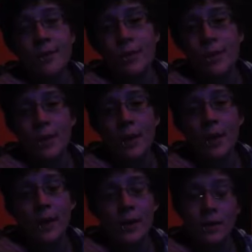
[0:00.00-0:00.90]
mostly my
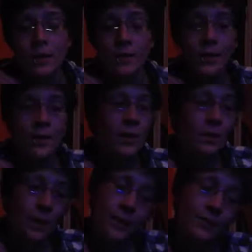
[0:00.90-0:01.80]
legs and my
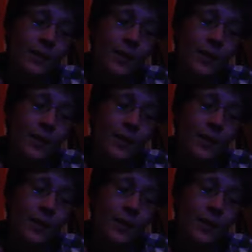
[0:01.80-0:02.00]
stomach.